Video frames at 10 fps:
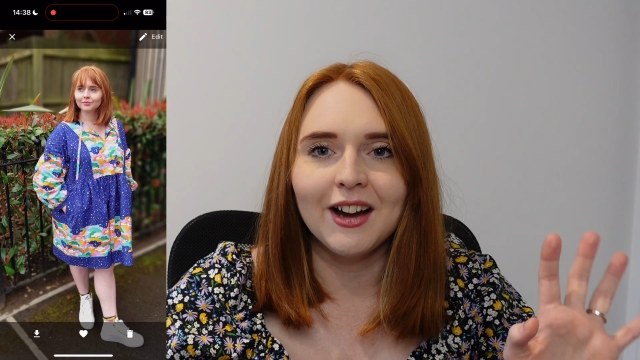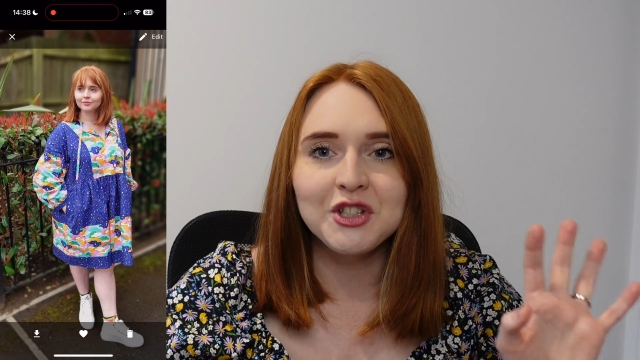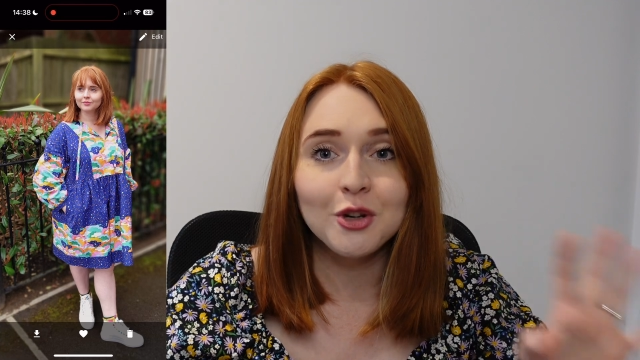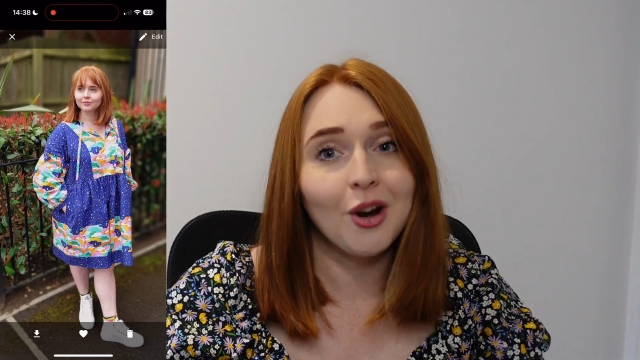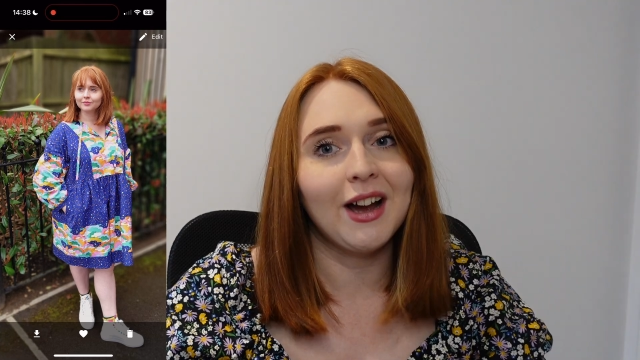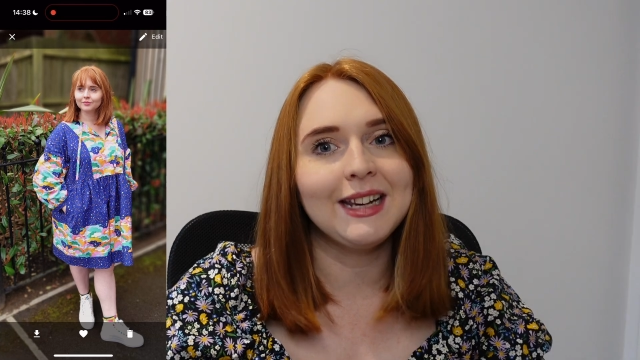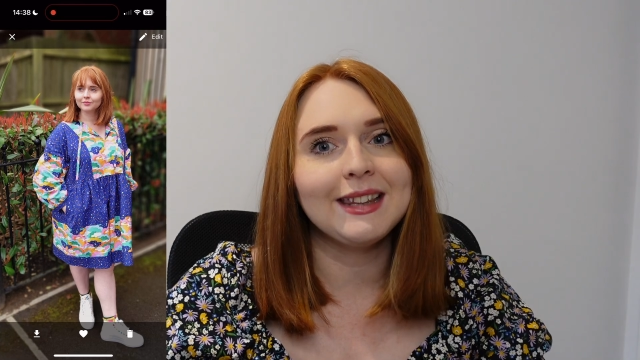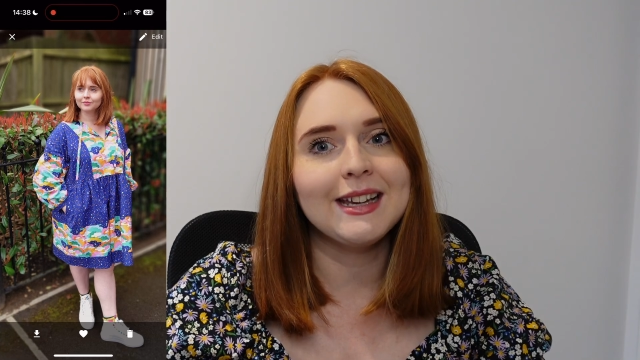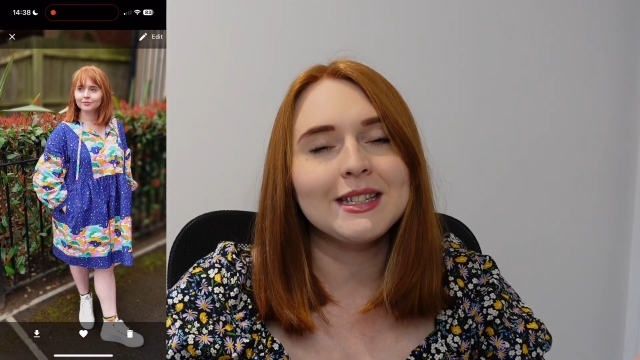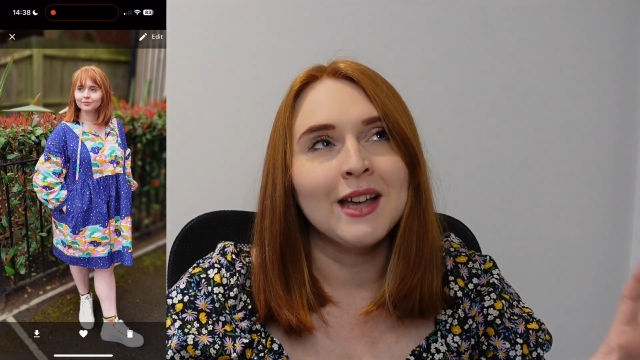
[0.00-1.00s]
I do like
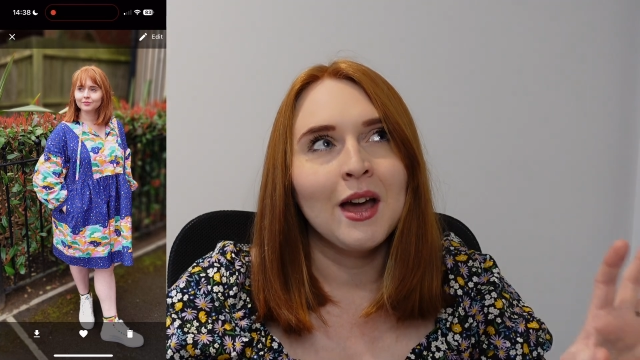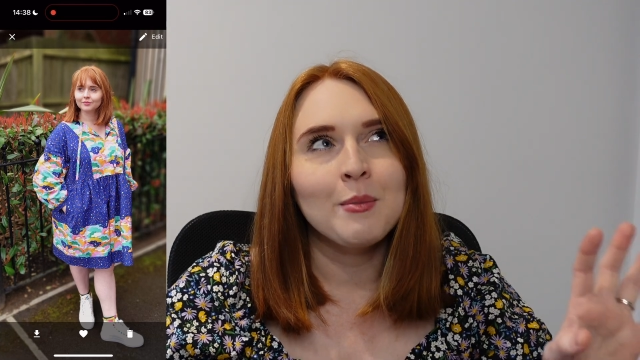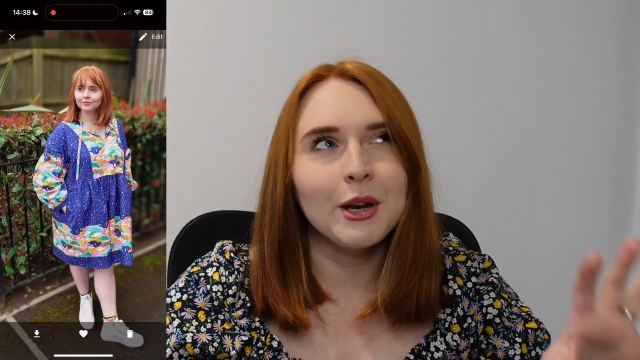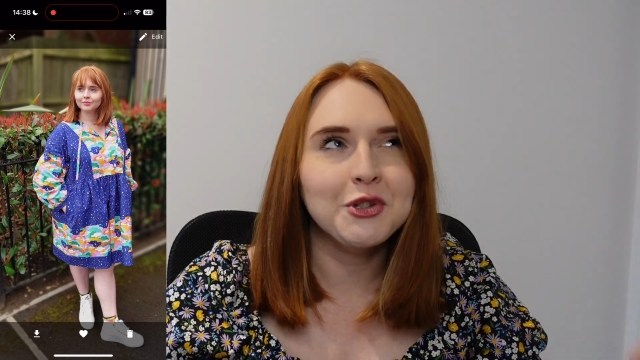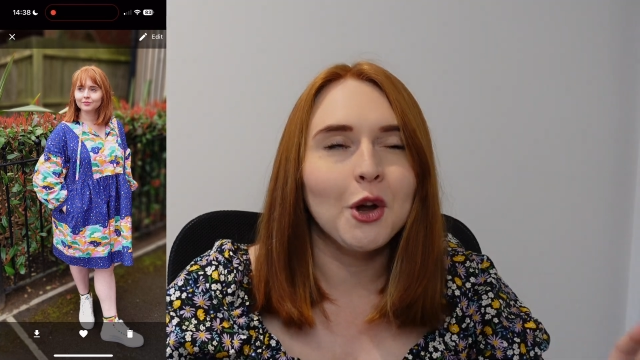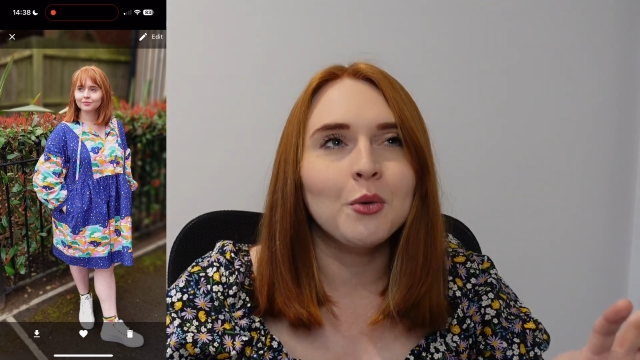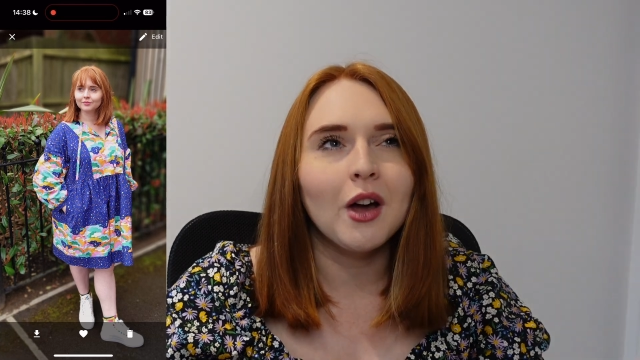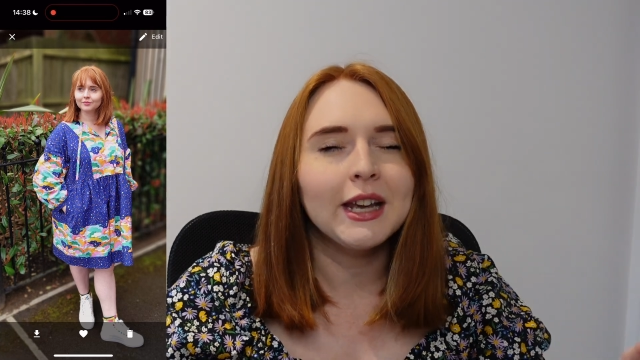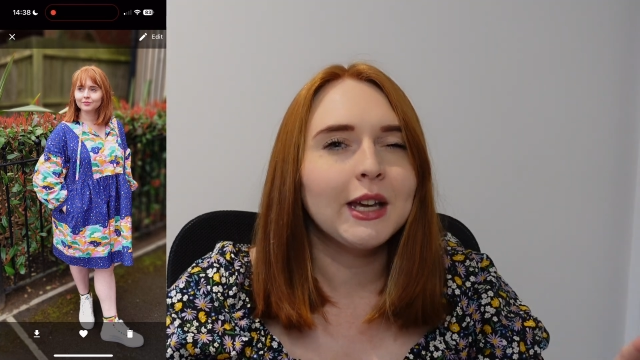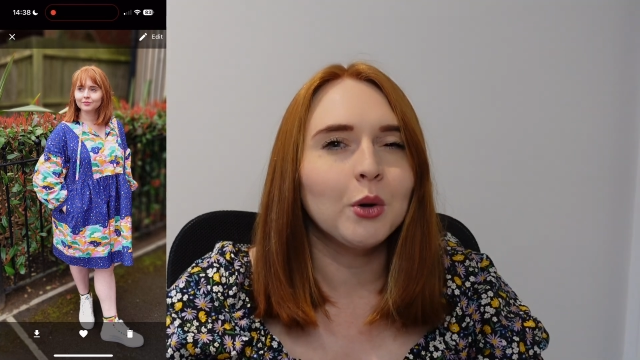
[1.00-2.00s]
this, but I don't
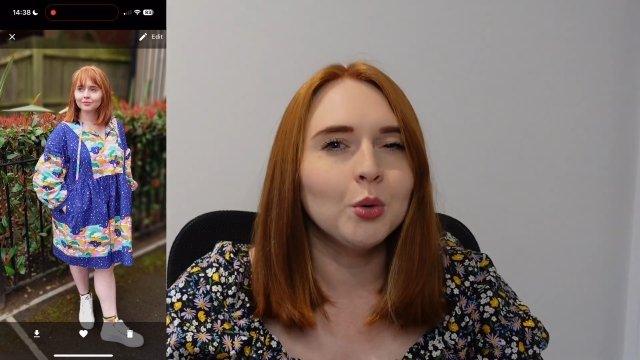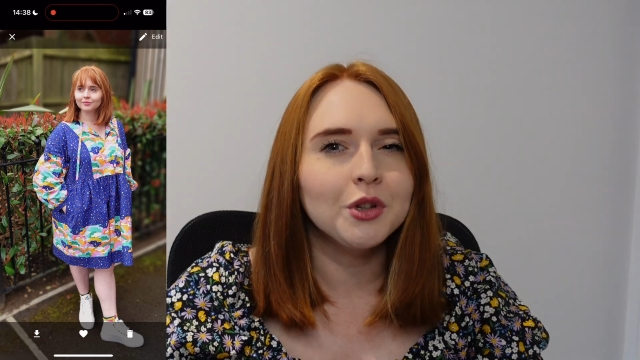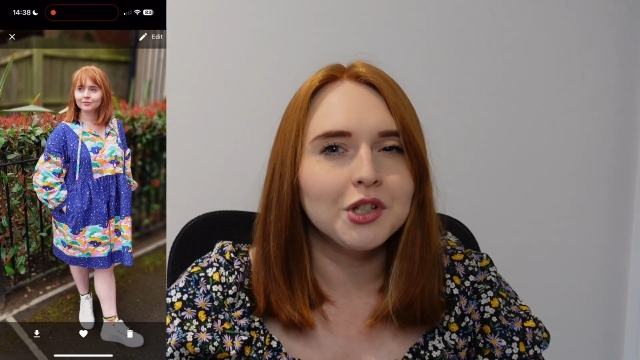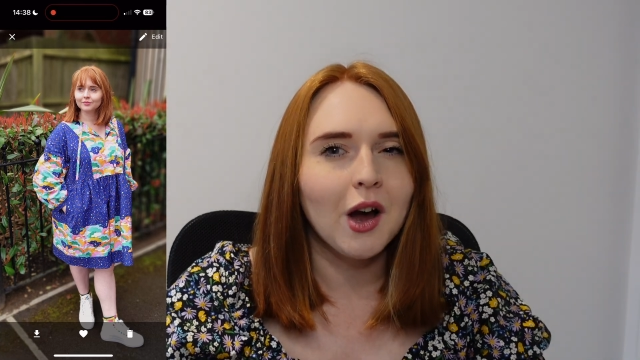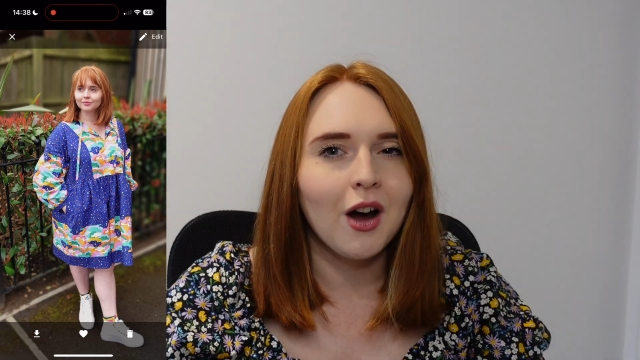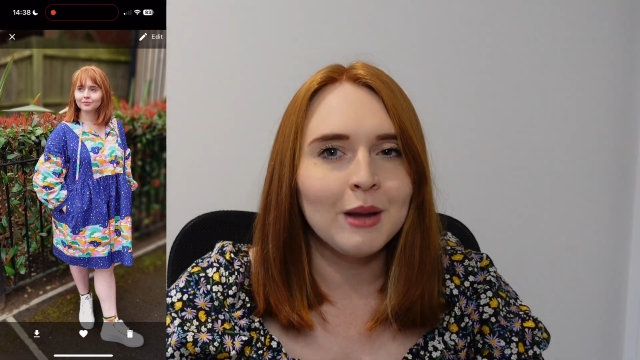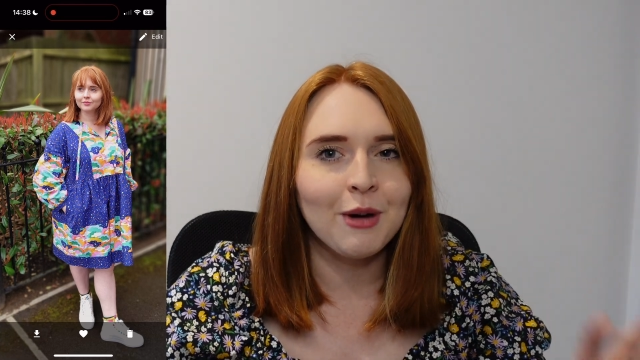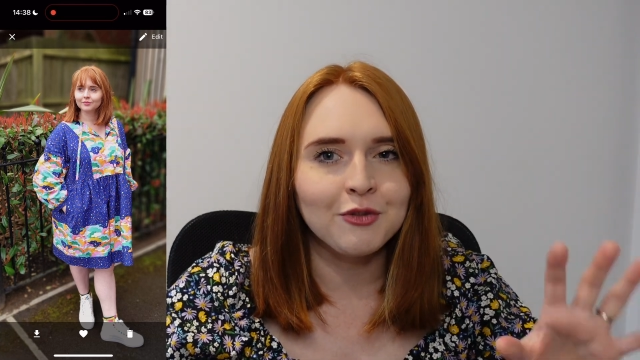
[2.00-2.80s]
like it all the time.